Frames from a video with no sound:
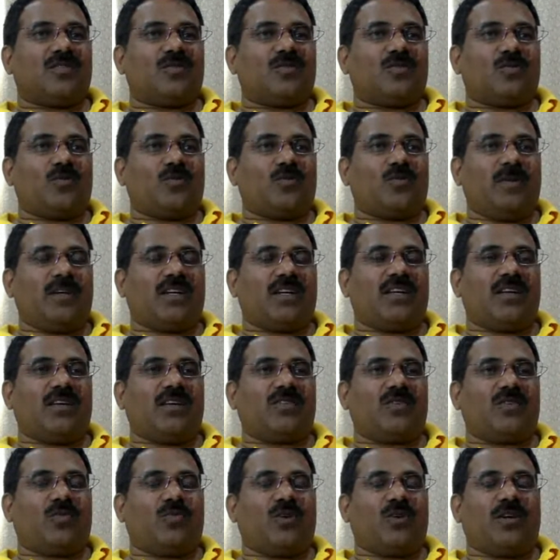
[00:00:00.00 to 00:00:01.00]
who
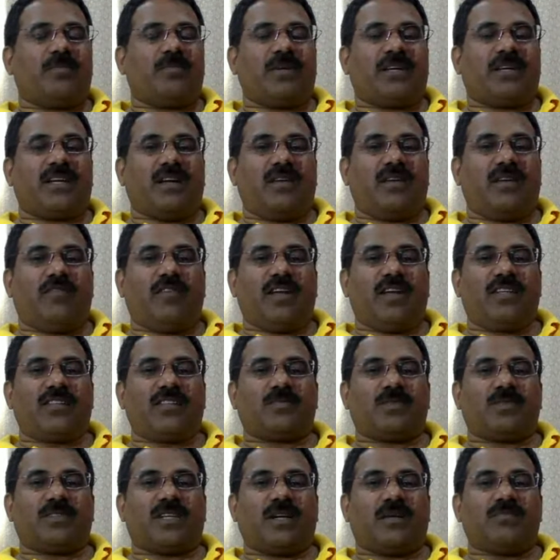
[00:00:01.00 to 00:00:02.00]
became, the word became
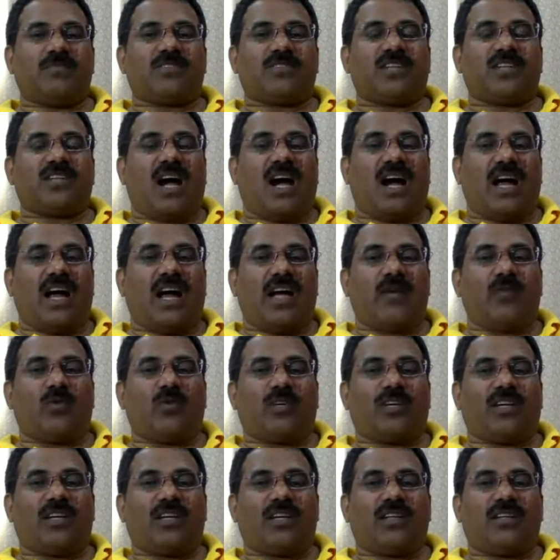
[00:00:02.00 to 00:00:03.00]
flesh, becomes our
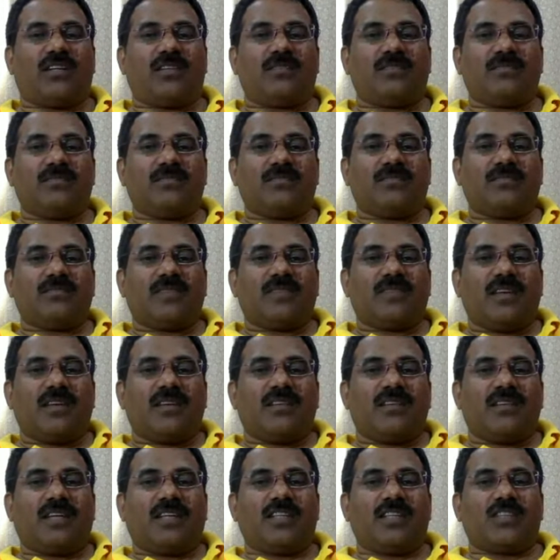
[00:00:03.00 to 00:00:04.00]
advocate.
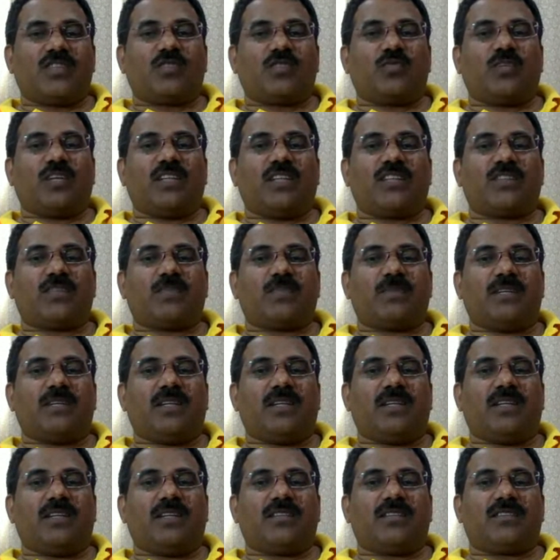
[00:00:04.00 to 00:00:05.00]
That is, we
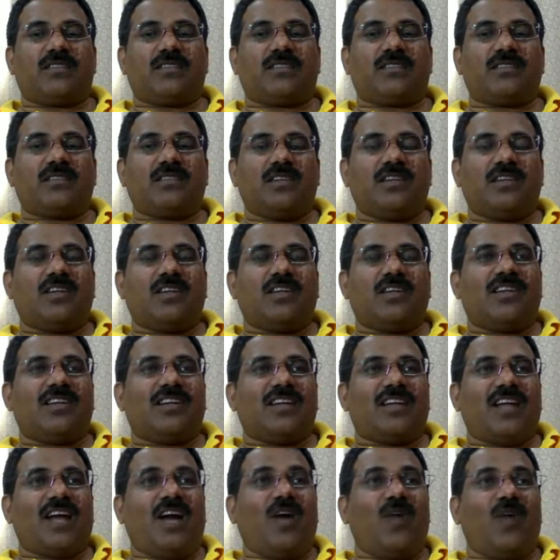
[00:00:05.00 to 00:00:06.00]
experience
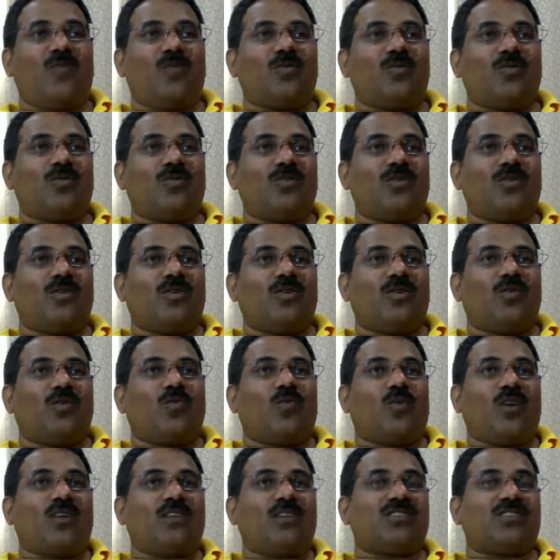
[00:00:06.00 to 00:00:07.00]
now
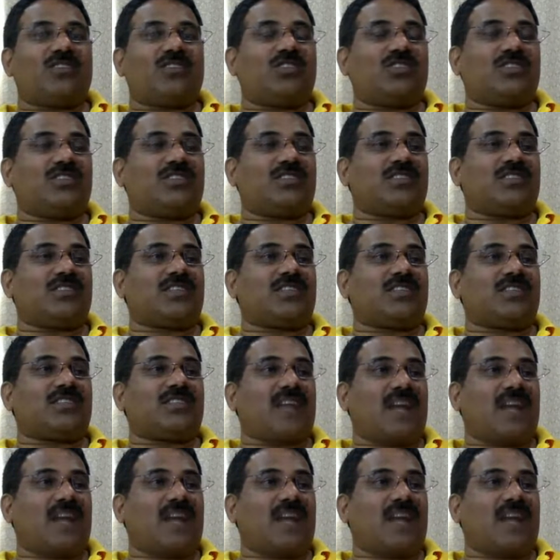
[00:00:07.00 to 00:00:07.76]
what Jesus has